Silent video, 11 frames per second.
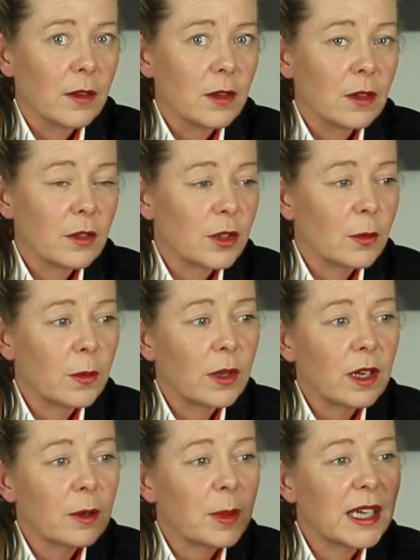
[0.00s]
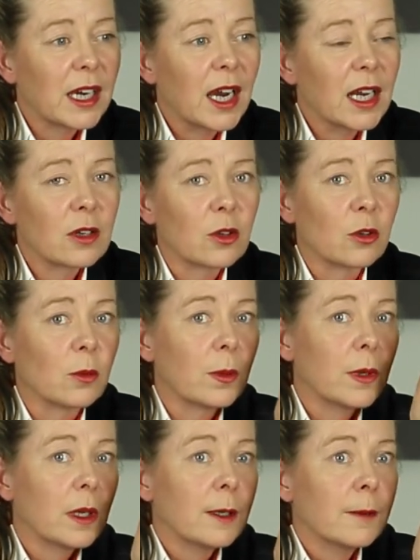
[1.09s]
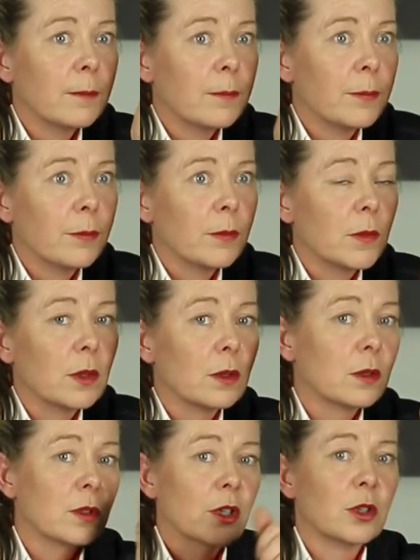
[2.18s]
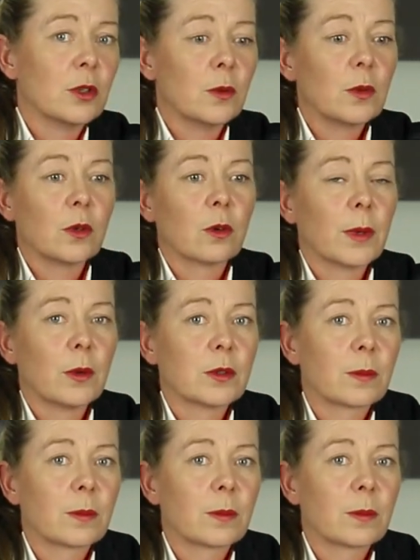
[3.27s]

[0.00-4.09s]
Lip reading: So they're going to be guided up to your most